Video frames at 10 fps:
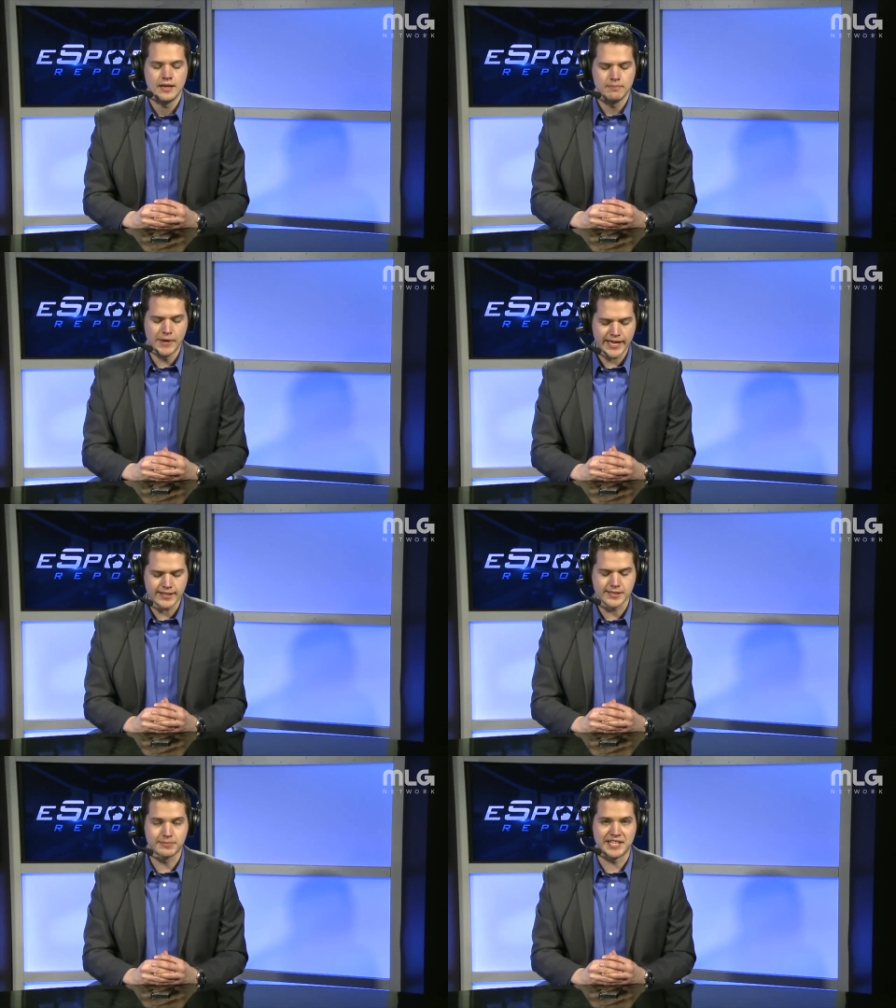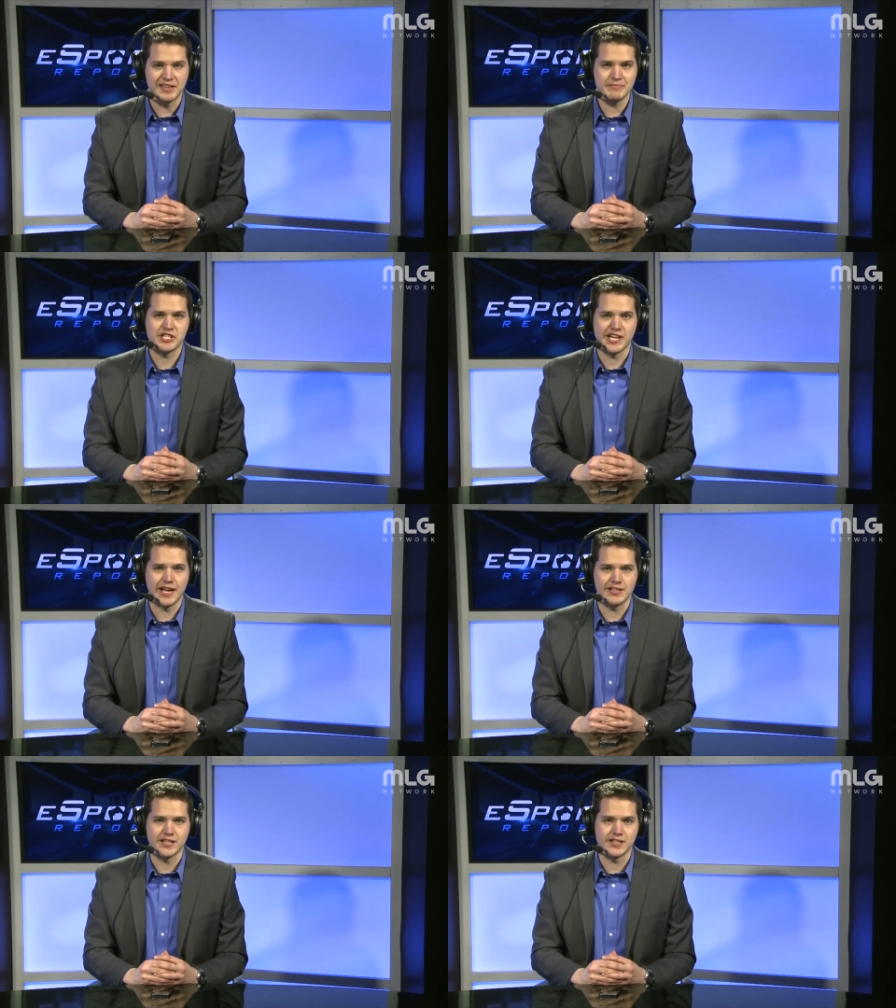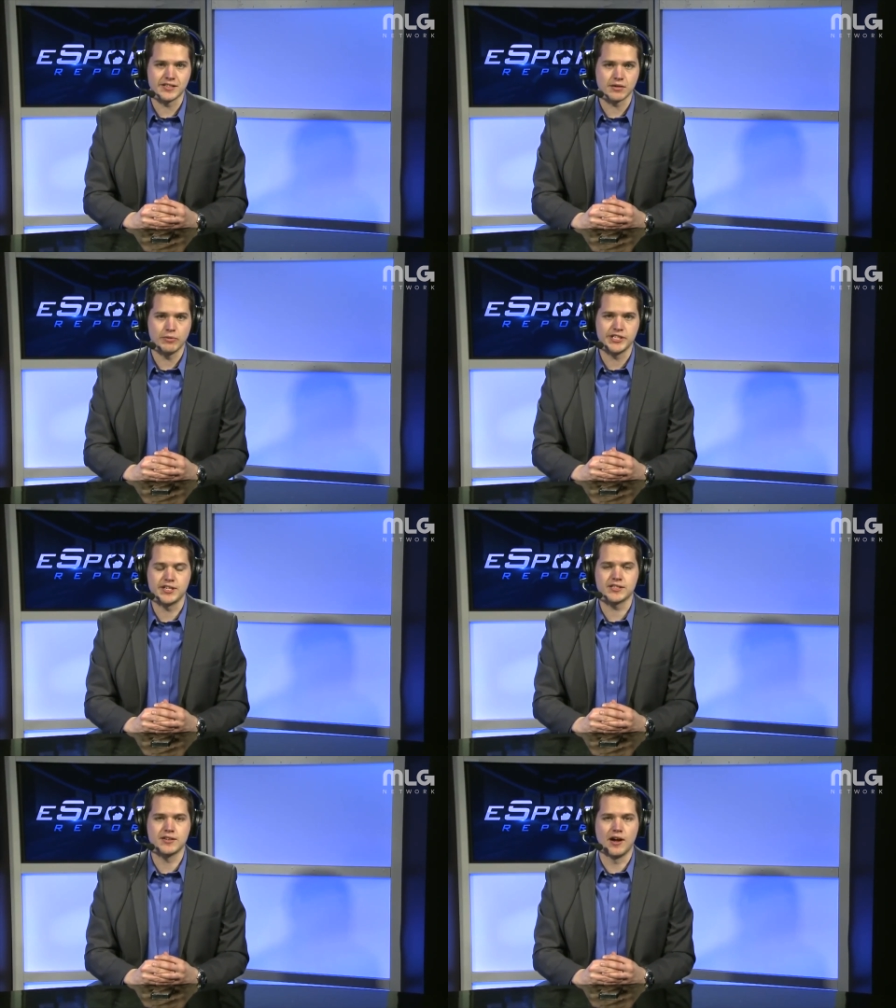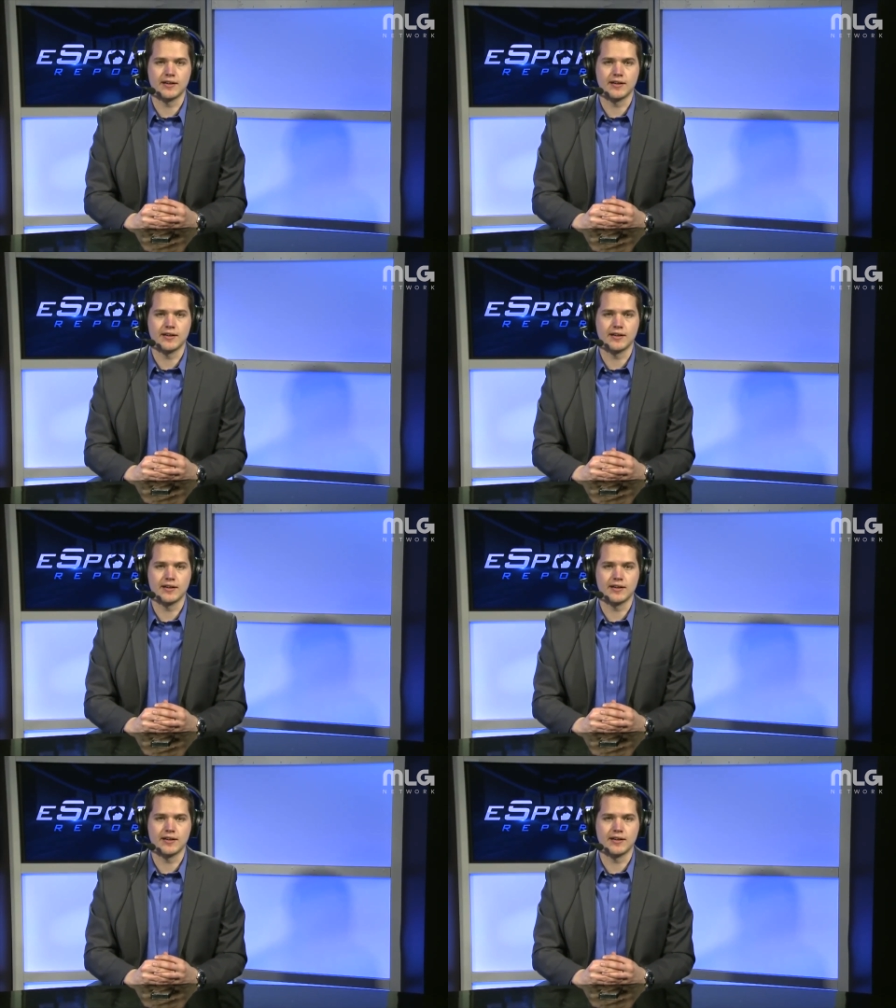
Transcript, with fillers: Anytime we had an opening on the eSports report,